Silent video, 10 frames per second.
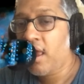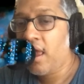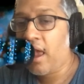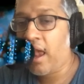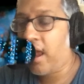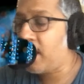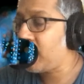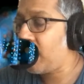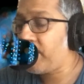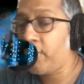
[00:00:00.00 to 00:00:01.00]
and
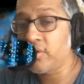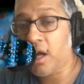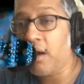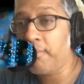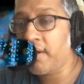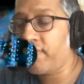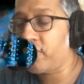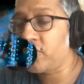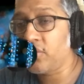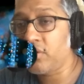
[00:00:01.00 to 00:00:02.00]
uh, they were dominant for
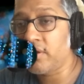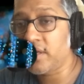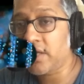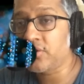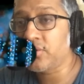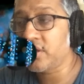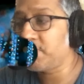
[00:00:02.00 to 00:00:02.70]
two to three centuries,